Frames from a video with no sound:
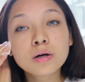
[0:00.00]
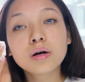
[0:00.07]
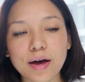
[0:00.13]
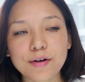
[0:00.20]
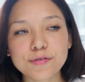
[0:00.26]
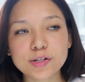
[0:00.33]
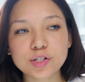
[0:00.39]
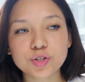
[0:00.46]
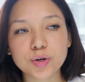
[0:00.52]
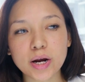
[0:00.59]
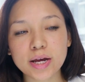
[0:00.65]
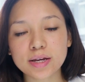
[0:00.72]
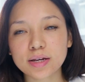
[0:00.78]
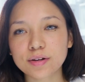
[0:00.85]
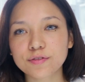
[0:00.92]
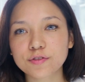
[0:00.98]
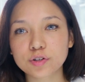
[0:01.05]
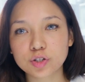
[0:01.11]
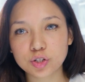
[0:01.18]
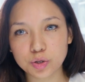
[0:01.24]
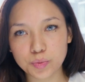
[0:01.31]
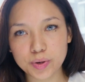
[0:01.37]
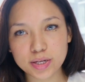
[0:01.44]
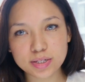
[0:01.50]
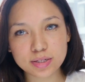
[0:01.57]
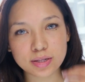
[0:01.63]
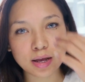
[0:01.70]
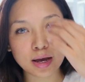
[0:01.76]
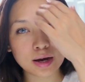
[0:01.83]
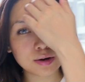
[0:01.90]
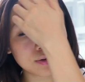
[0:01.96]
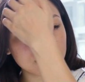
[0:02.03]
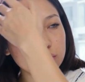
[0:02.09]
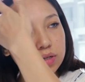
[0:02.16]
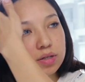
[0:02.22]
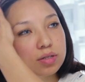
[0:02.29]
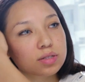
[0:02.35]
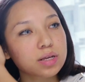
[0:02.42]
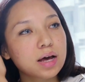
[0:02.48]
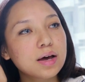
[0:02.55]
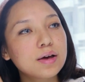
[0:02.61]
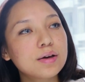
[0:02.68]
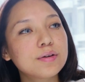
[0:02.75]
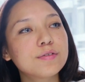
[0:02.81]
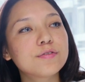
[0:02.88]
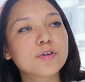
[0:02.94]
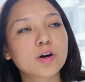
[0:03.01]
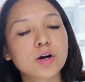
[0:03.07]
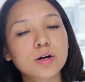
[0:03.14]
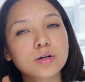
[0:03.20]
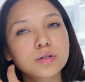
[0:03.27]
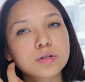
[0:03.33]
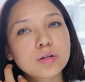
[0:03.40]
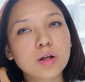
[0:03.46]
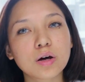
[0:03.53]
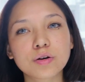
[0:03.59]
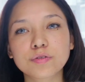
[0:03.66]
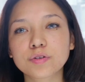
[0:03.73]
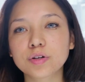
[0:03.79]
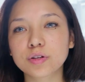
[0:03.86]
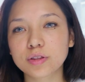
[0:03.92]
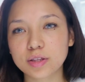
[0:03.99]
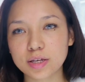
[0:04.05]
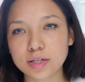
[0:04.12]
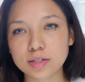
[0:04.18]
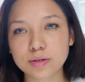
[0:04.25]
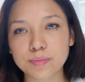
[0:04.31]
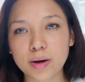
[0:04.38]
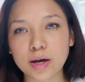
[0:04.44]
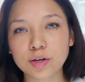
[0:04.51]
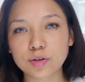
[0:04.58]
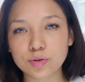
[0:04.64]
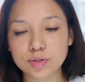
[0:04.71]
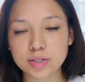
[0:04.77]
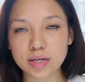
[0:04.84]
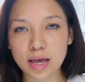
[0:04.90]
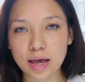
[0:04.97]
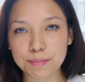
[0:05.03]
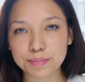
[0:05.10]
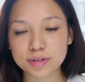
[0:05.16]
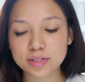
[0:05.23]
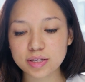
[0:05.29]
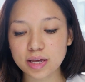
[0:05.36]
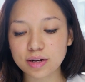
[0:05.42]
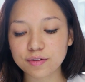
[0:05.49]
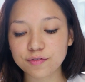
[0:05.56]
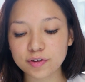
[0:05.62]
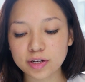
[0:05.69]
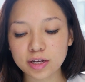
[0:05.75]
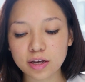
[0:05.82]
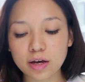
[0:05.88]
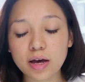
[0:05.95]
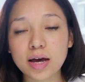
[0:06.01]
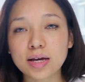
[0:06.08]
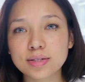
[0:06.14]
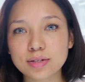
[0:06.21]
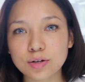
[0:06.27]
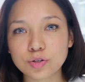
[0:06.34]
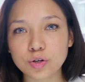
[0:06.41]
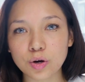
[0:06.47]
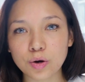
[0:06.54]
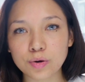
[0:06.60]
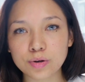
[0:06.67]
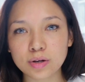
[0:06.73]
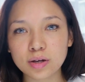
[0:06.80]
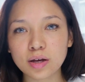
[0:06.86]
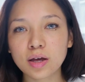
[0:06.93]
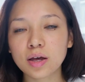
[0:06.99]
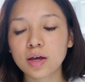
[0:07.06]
I've been trying it for 2 weeks now because I've heard a lot of good things about using apple cider vinegar as a toner.